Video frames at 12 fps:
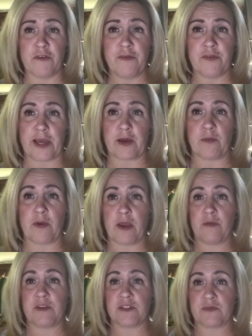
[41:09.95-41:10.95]
Like, it
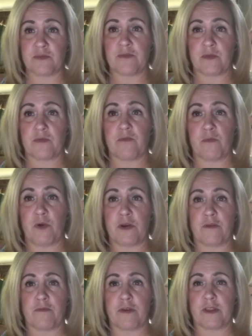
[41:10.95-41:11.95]
was one of the
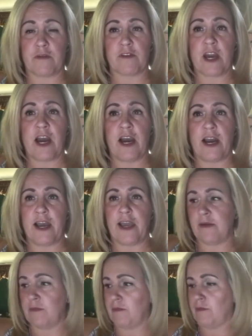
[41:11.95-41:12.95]
really, really high
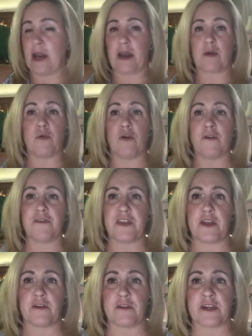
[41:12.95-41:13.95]
back wolves that
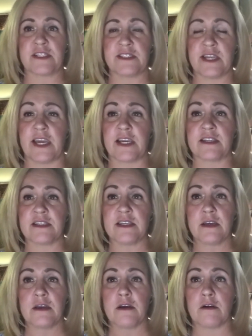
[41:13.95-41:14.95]
are extinct,
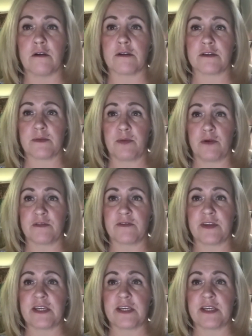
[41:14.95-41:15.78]
or supposedly